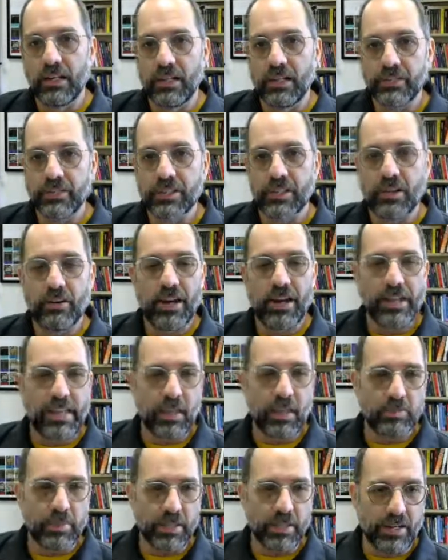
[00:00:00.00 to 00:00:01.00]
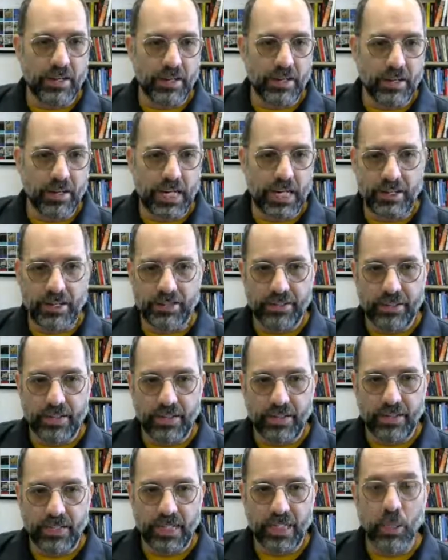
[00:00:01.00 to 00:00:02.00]
Sorry I can't be there, and
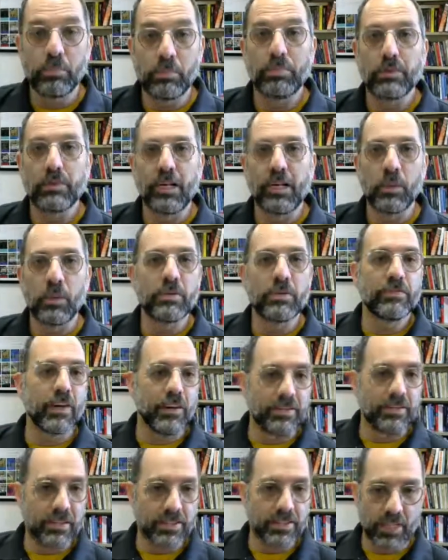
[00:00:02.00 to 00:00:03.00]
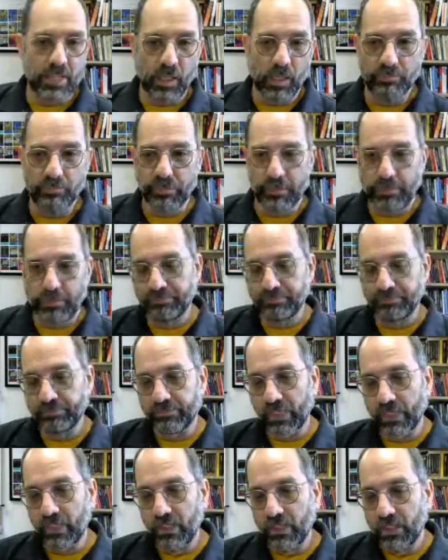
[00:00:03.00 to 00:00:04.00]
I hope you find this helpful.
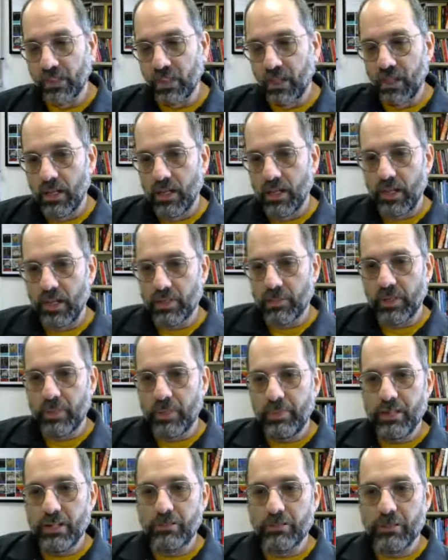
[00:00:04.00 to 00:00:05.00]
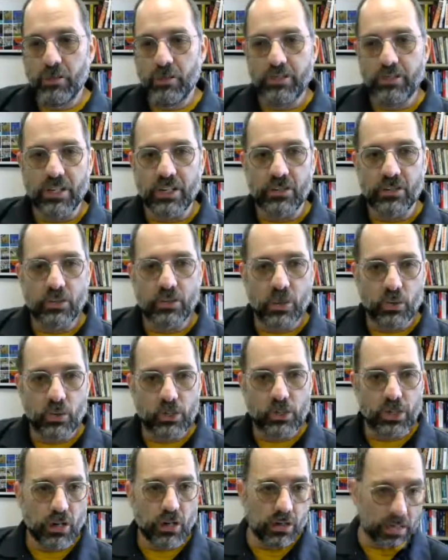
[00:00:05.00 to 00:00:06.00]
I'm going to be introducing
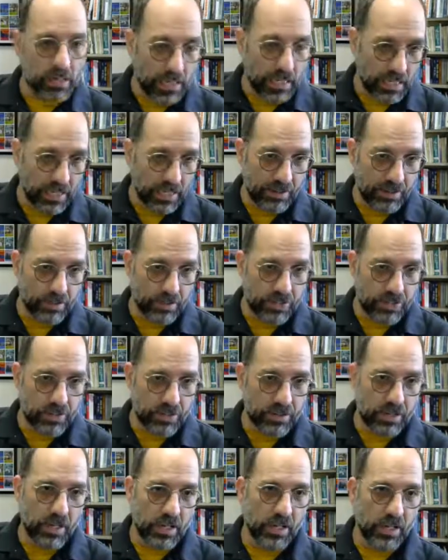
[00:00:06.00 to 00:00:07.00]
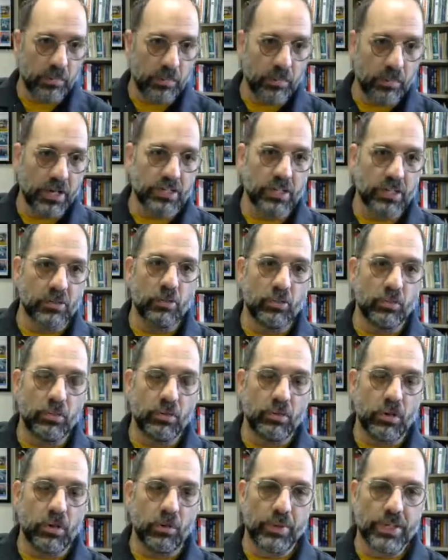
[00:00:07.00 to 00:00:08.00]
SocArXiv, which is a project
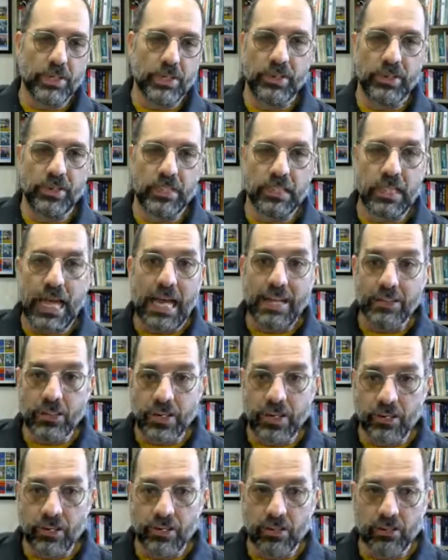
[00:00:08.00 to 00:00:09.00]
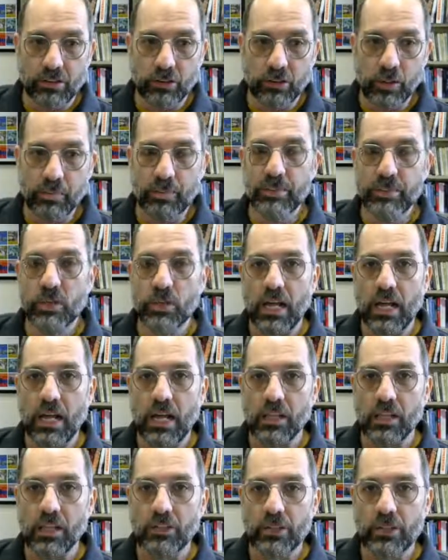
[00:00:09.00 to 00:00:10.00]
we started last year, a group of
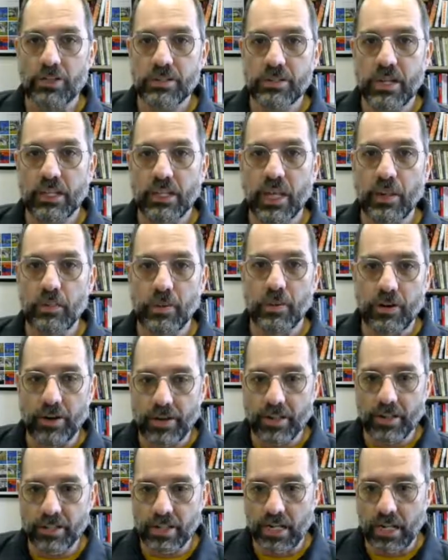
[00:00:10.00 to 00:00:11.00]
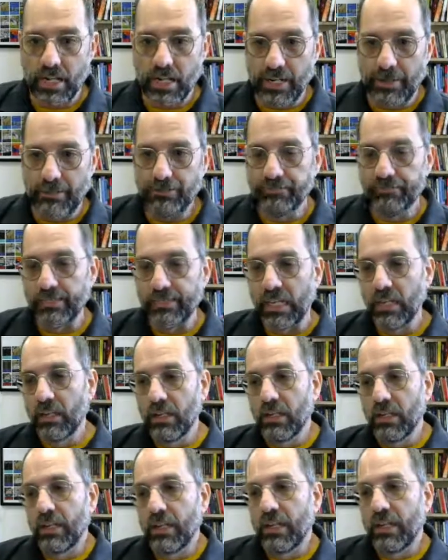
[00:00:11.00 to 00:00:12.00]
sociologists and librarians and I.
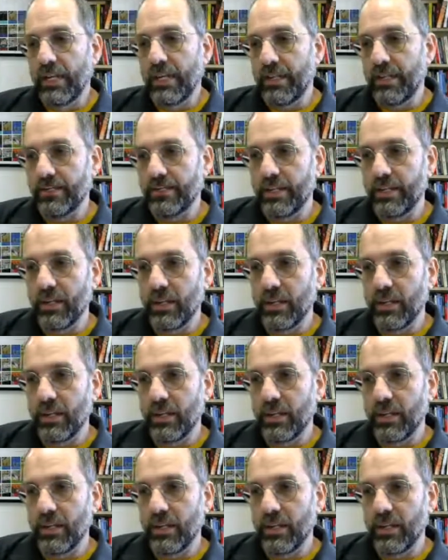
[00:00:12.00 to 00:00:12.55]
And